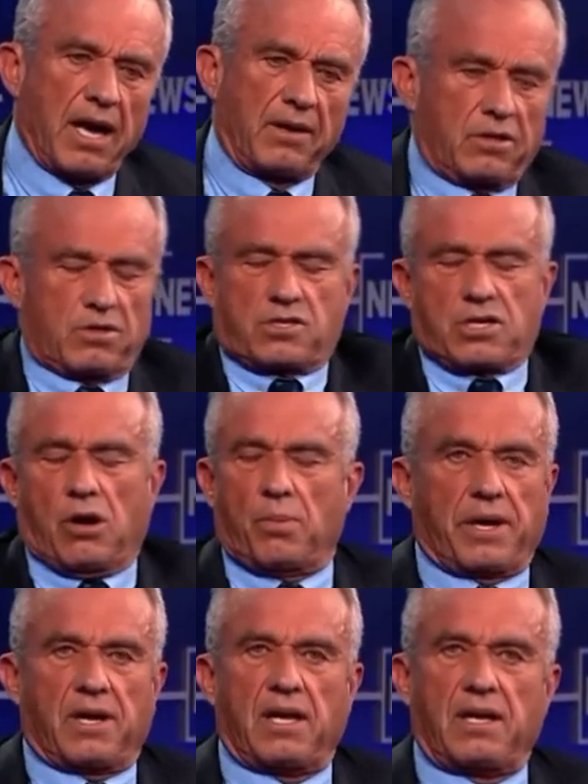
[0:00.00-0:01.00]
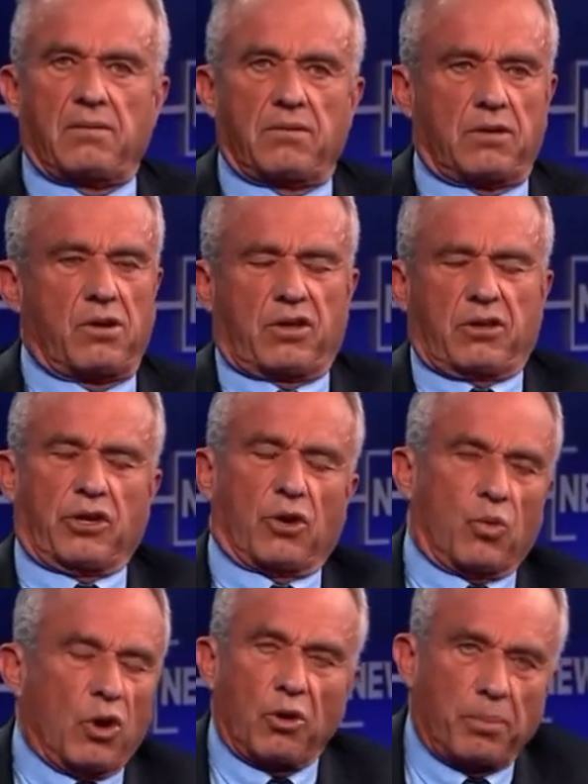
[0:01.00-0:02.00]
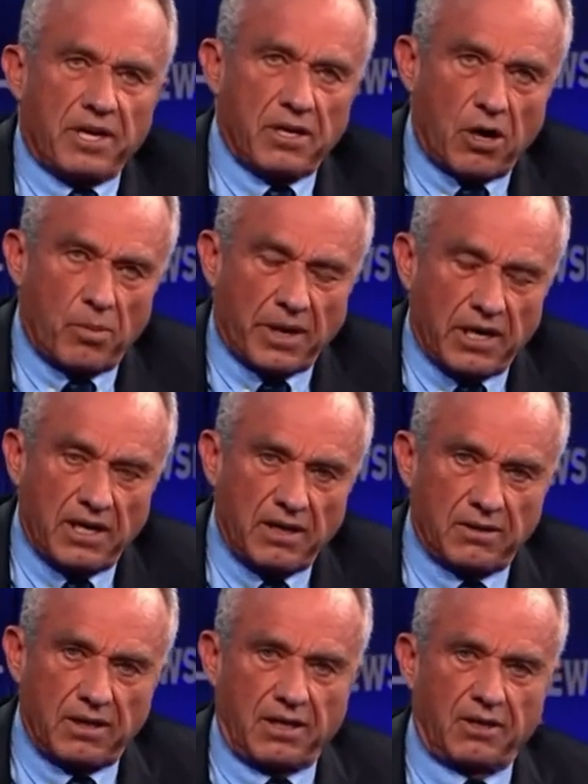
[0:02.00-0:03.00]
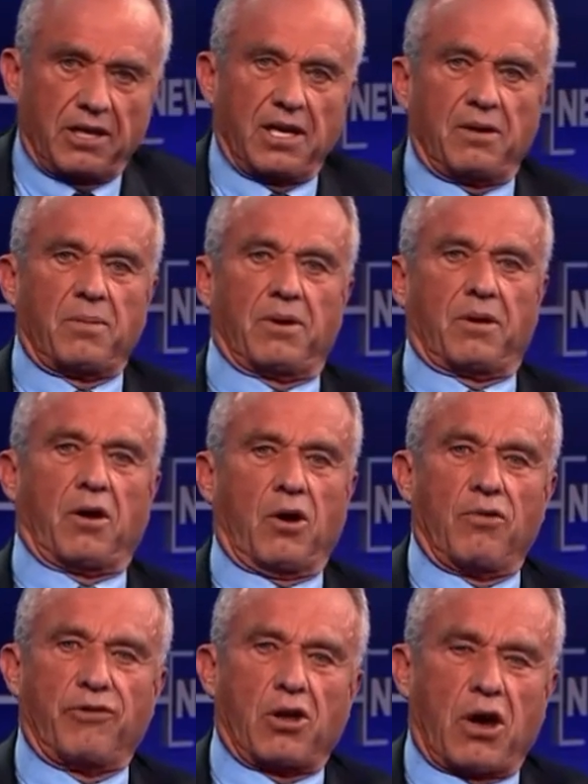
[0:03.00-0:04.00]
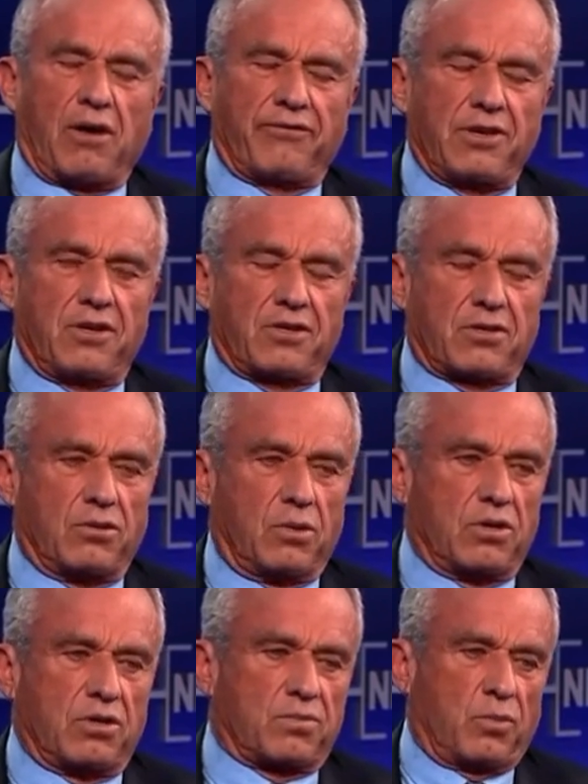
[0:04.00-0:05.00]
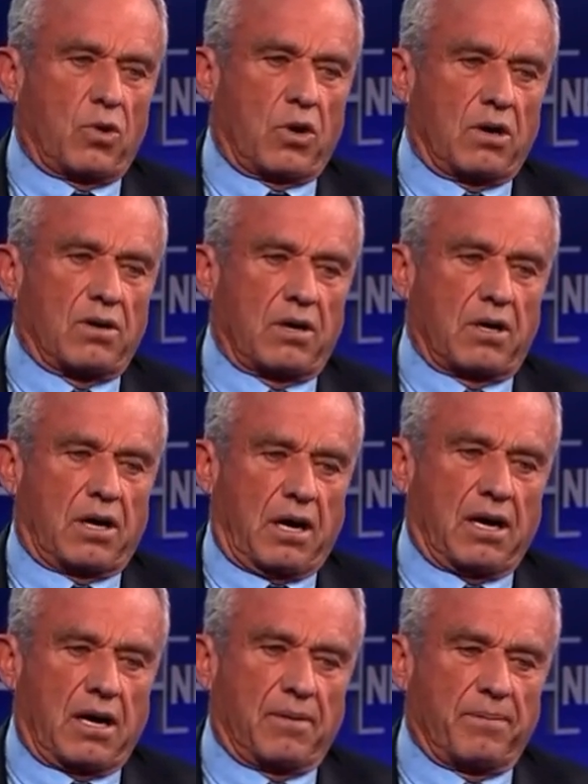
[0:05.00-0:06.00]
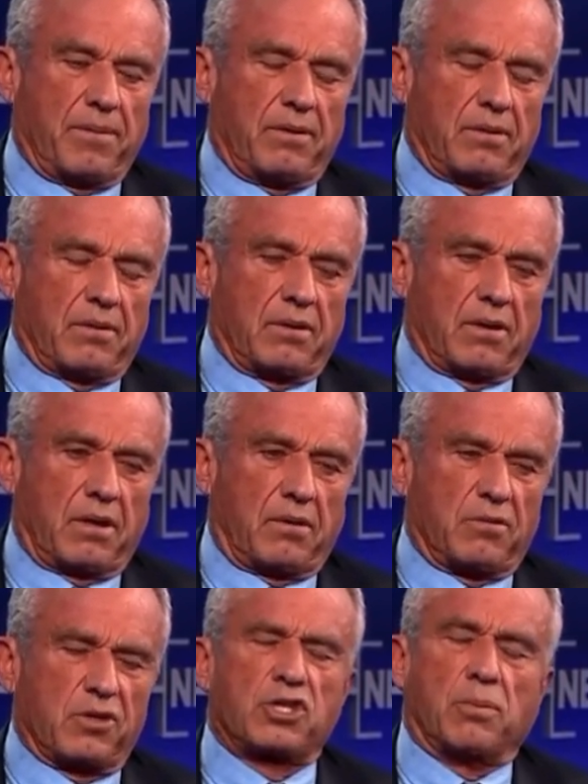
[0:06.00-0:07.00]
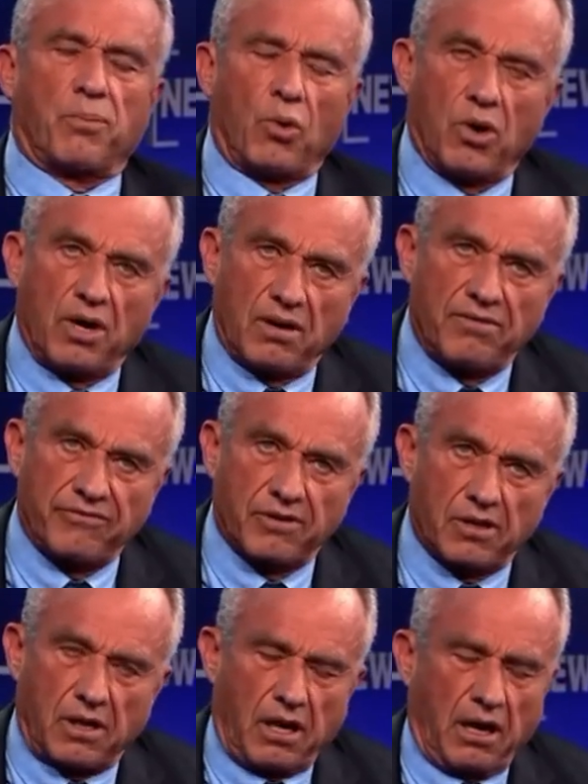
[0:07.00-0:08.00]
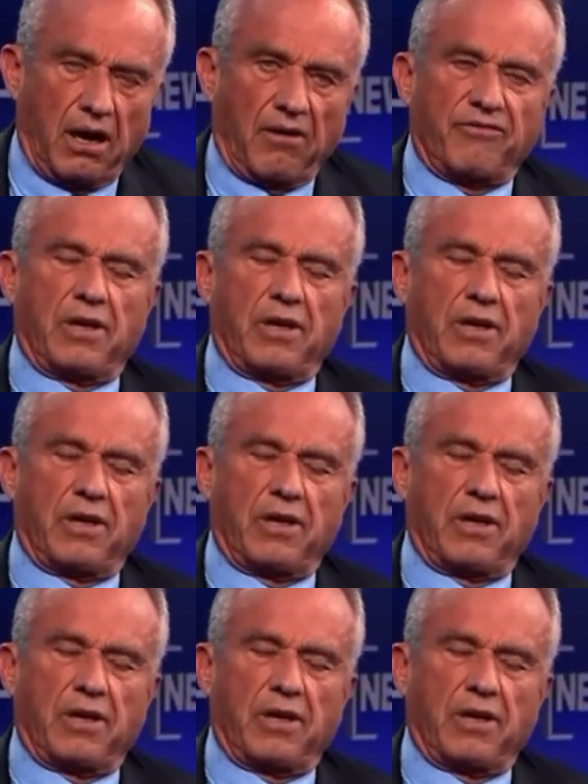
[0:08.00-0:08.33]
There's nobody, there will be nobody in the Oval Office who is more supportive of